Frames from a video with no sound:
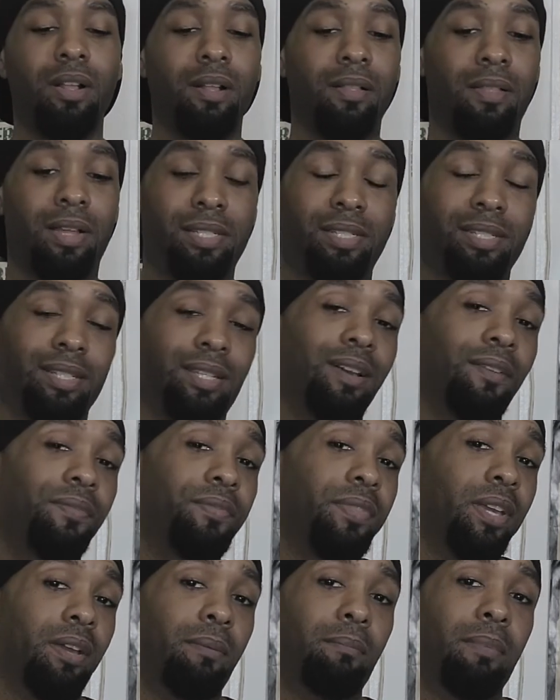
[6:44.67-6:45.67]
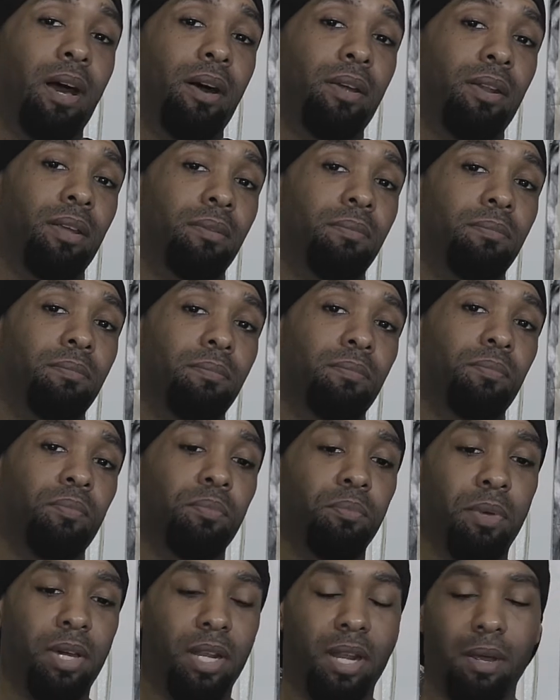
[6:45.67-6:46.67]
That's the good thing about it.
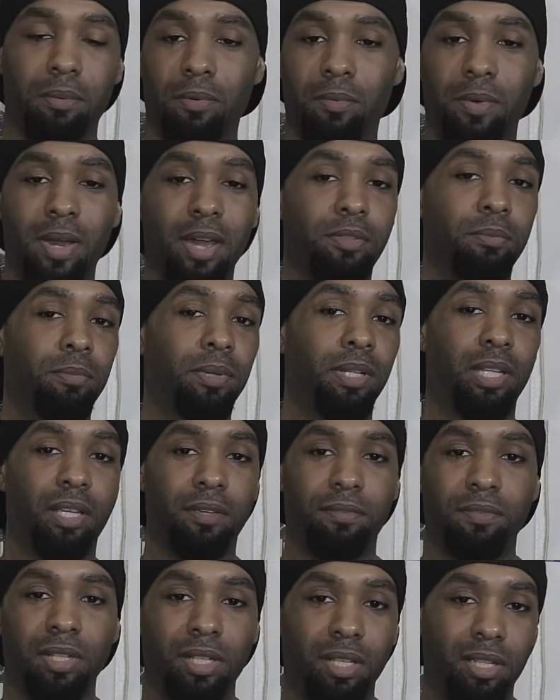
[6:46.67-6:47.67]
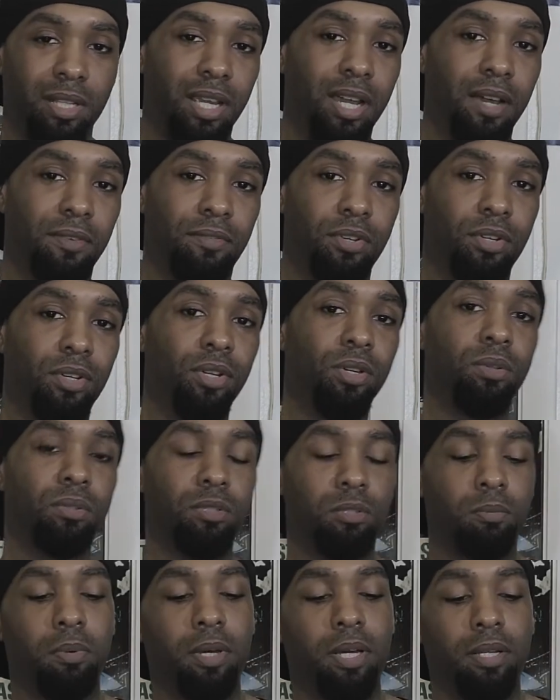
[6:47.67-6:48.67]
But I would rather be lifting in the
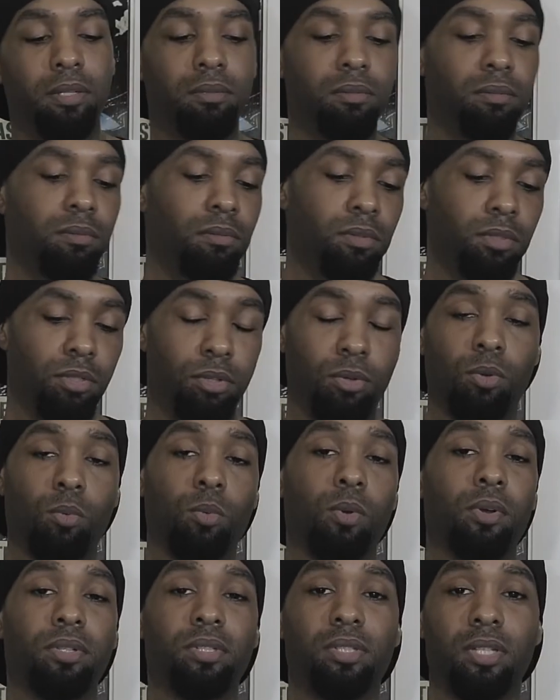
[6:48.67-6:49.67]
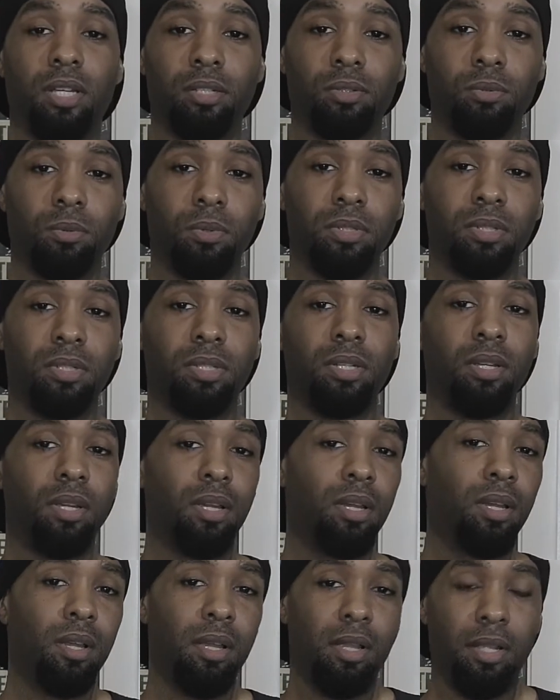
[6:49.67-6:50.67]
afternoons. But due to work schedules,
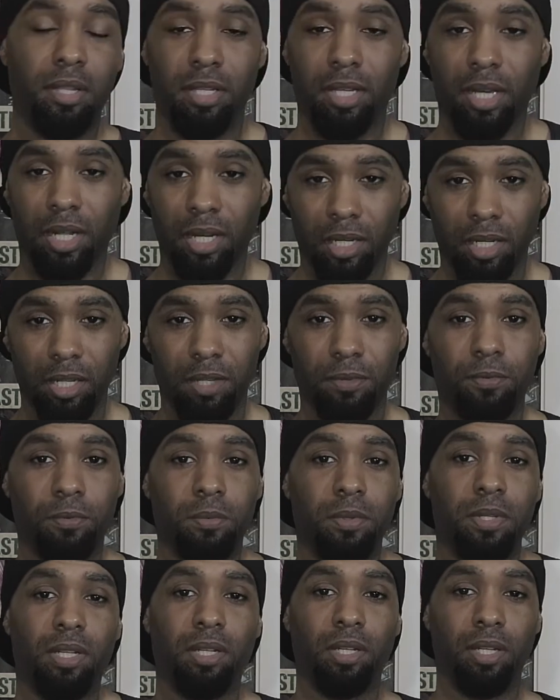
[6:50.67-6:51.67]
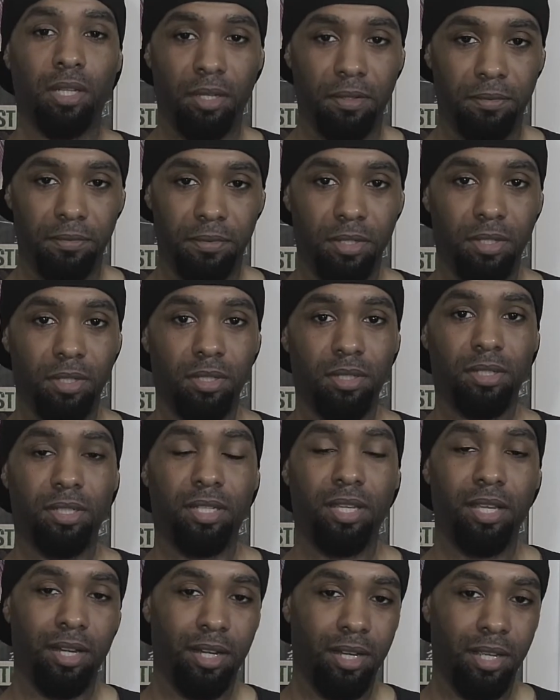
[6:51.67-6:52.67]
you gotta lift when you lift.
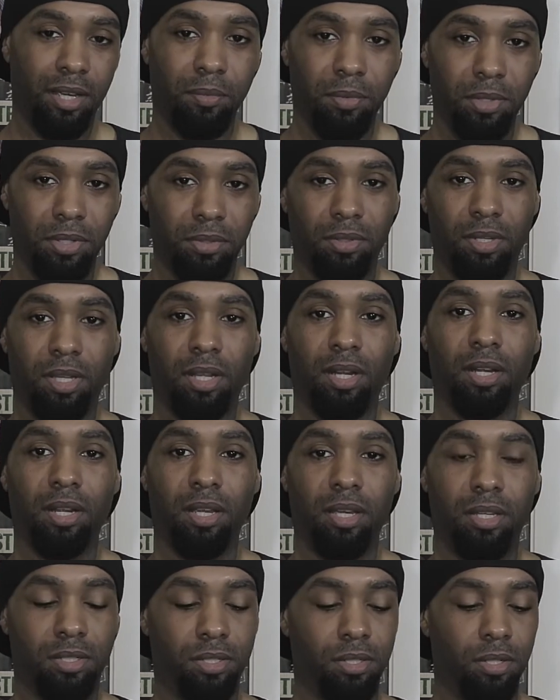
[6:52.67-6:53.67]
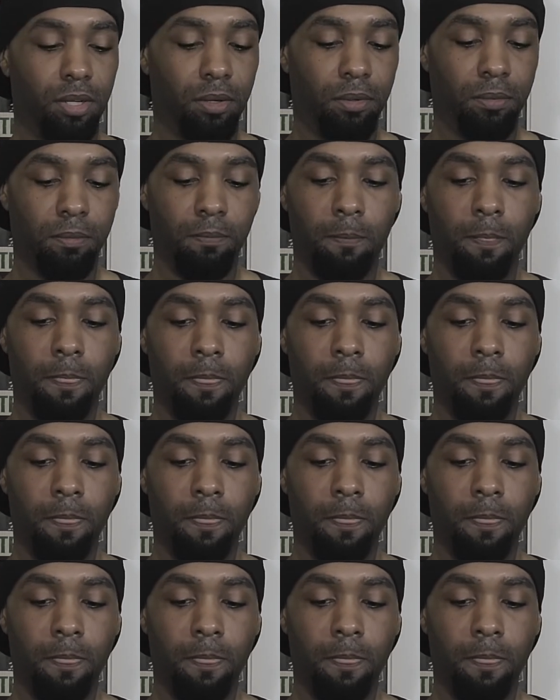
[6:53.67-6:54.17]
Get it in when you can get it in. So.